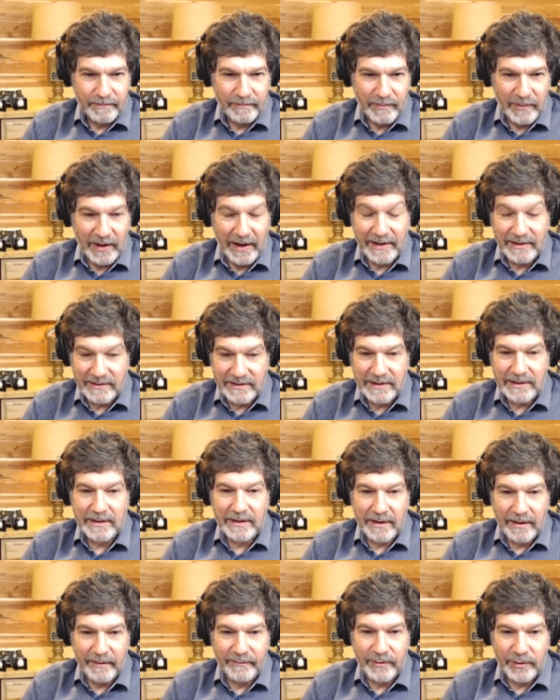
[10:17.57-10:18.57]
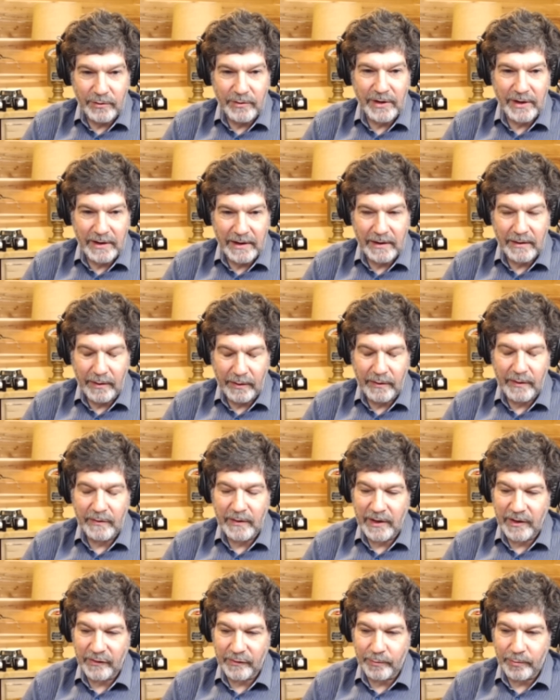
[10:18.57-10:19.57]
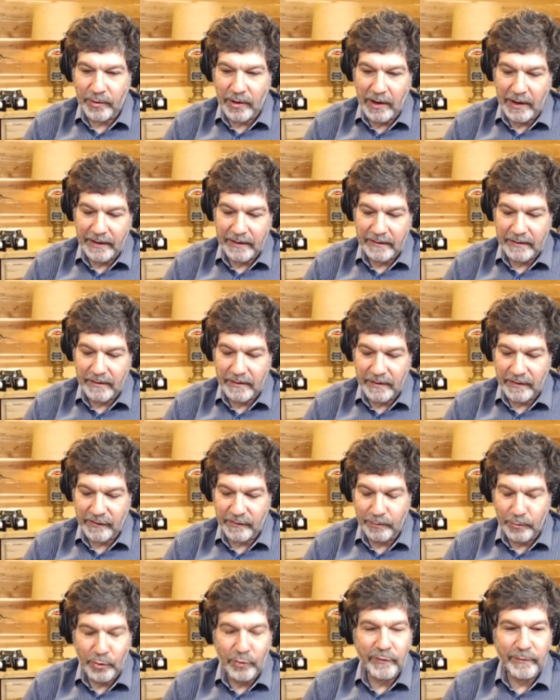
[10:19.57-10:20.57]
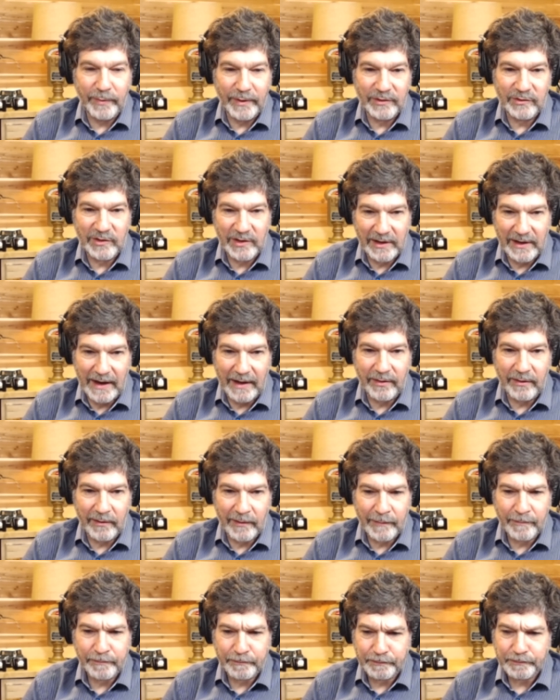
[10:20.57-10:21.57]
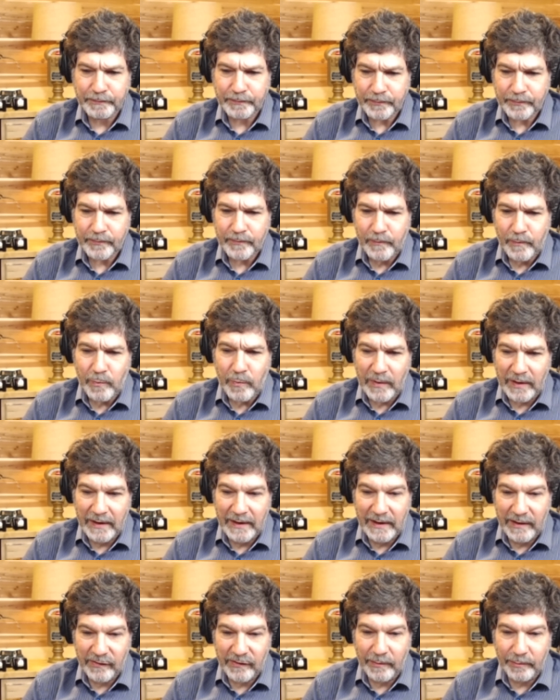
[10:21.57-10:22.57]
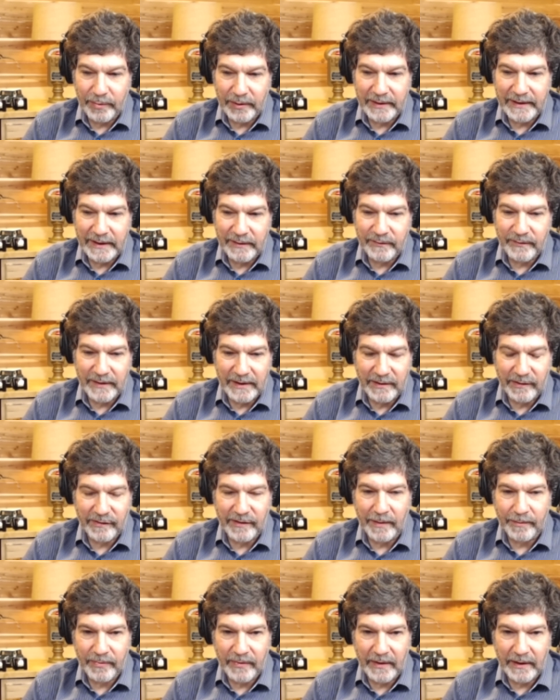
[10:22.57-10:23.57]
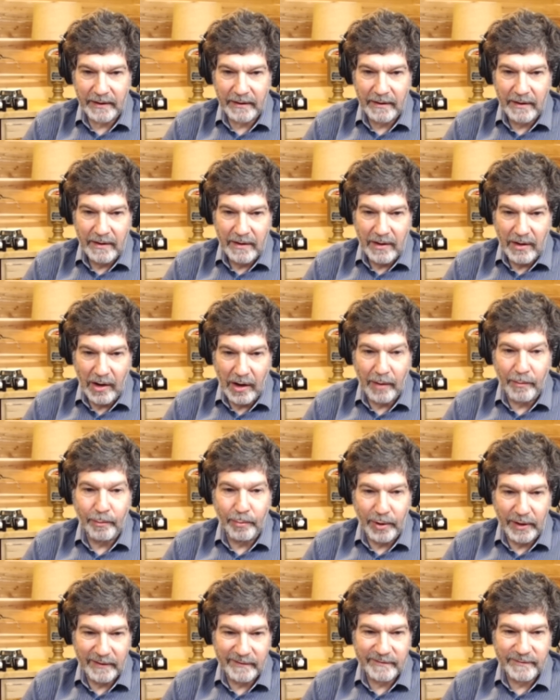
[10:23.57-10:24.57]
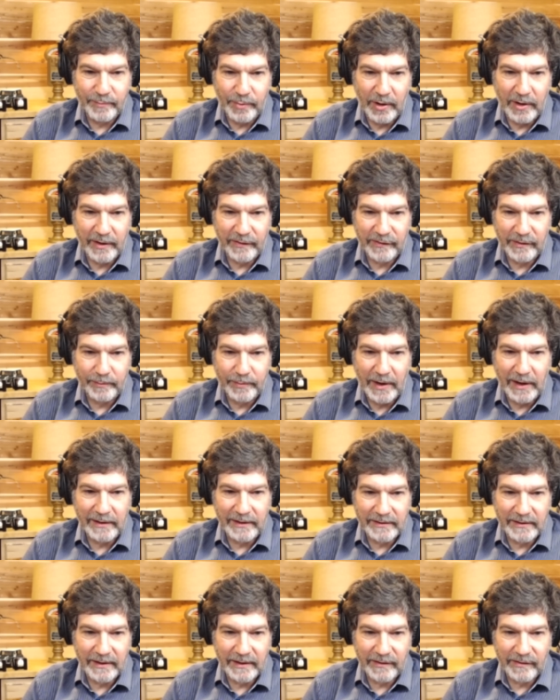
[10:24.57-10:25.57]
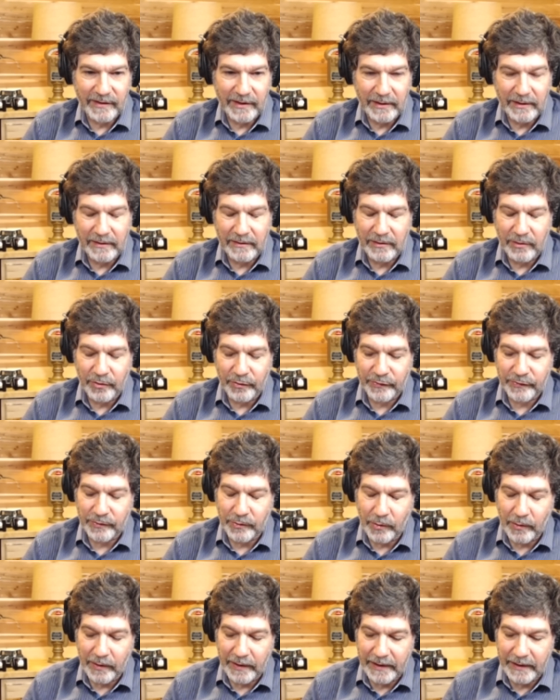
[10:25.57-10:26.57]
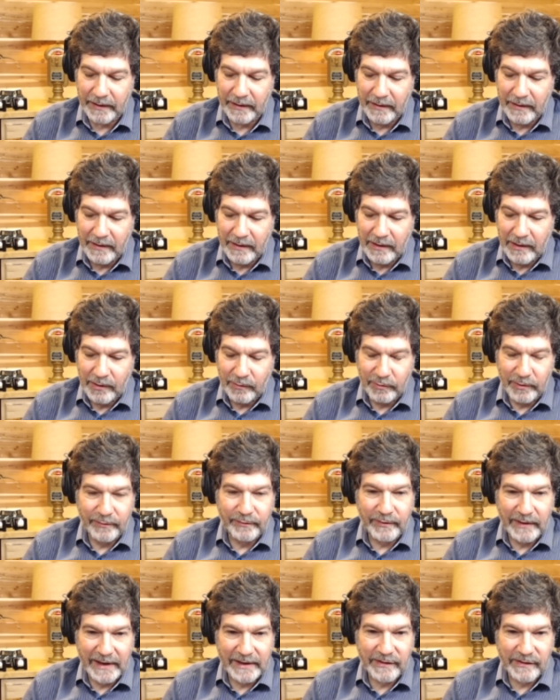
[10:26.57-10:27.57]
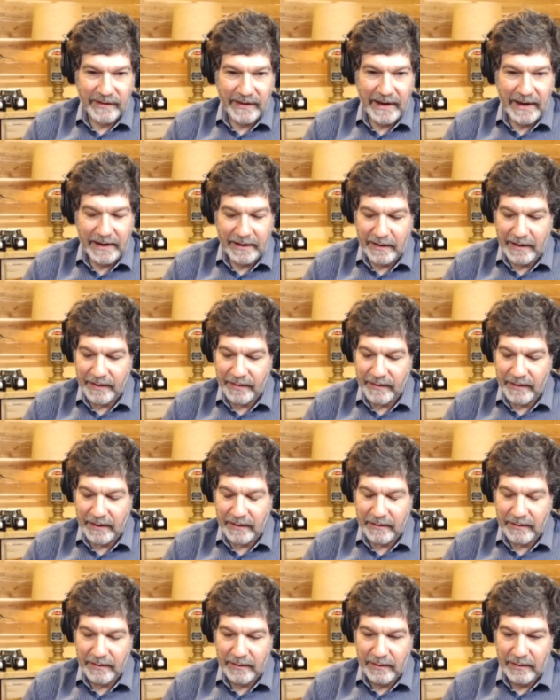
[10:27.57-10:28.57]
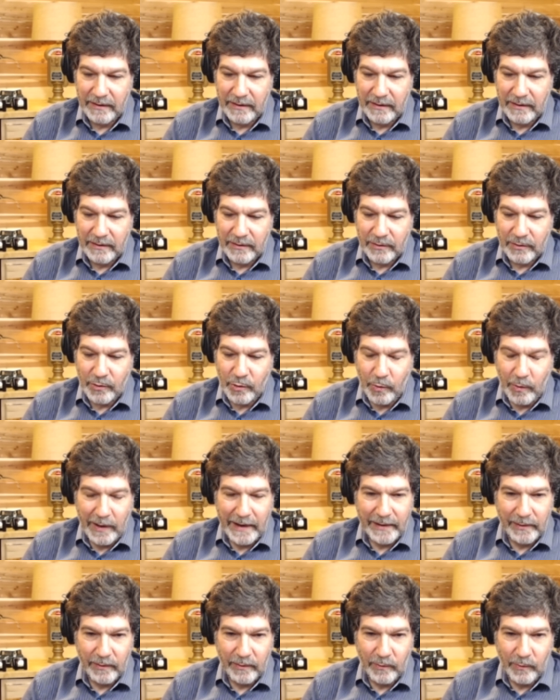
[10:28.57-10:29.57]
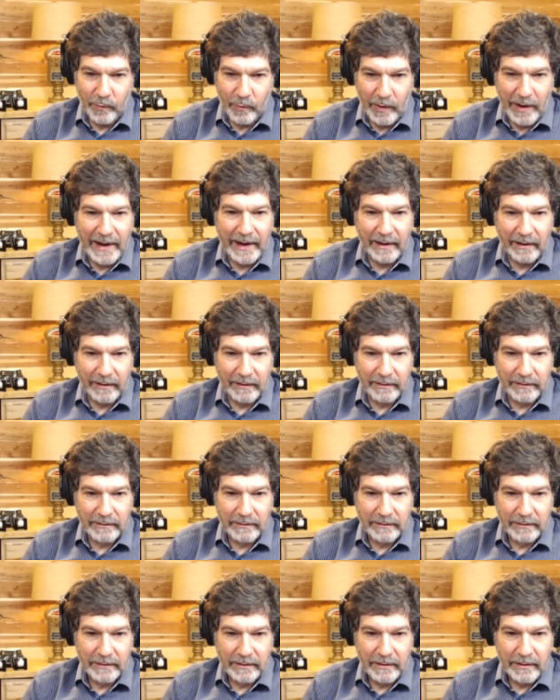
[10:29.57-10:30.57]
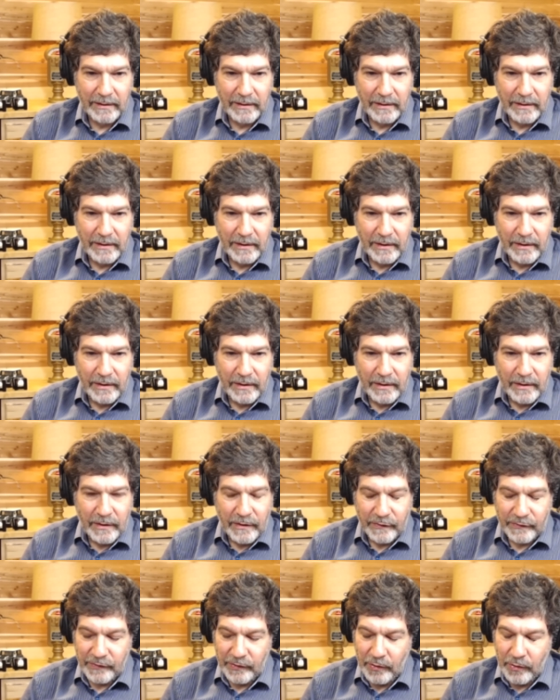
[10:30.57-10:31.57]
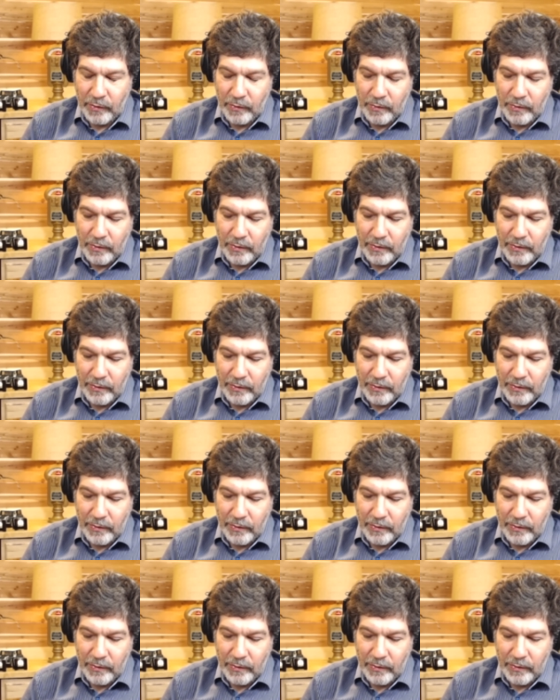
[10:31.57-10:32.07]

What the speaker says: The idea of unity, the thing that has brought this movement together, is a belief in something above partisan politics. And your story reflects that, I think, quite well. So